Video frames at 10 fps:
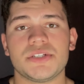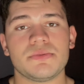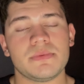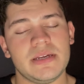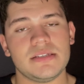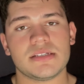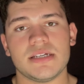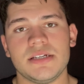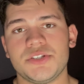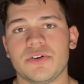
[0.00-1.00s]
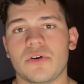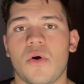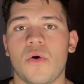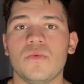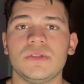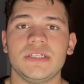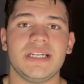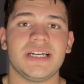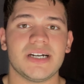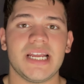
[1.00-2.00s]
means is you're only
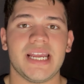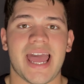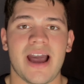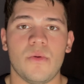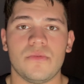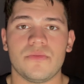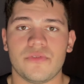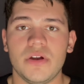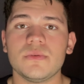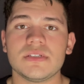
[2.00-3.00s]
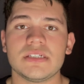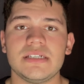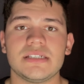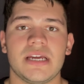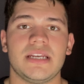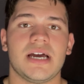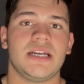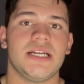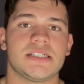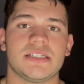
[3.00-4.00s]
cutting out frequencies and not
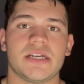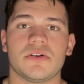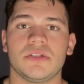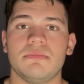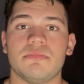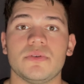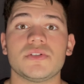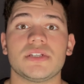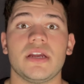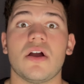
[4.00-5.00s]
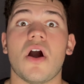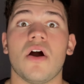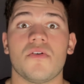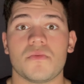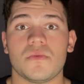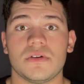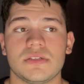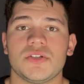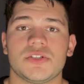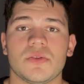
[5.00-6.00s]
necessarily boosting other ones.
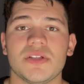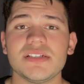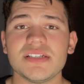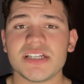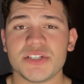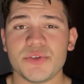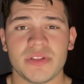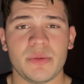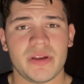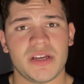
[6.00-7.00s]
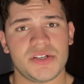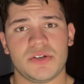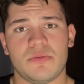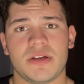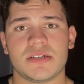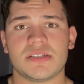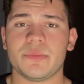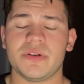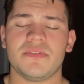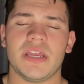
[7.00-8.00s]
So this is actually a really big issue because
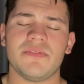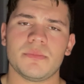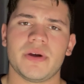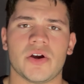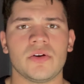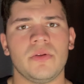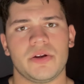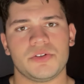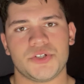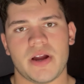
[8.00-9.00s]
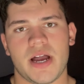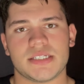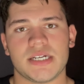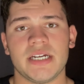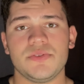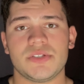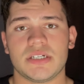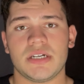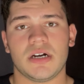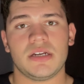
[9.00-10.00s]
even in my earlier tracks, I used to
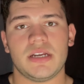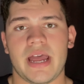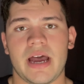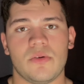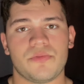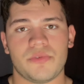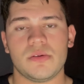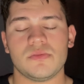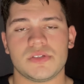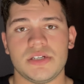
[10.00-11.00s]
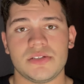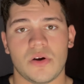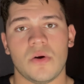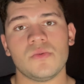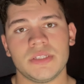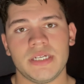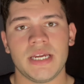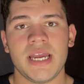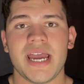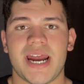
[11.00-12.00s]
cut out frequencies only,
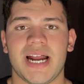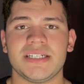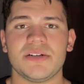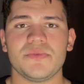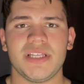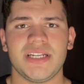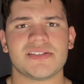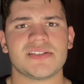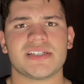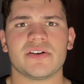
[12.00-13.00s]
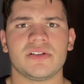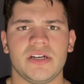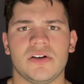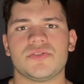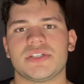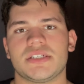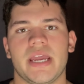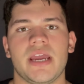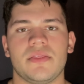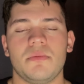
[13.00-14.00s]
and I didn't really necessarily
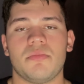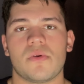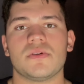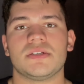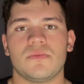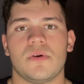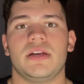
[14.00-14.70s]
understand the importance of what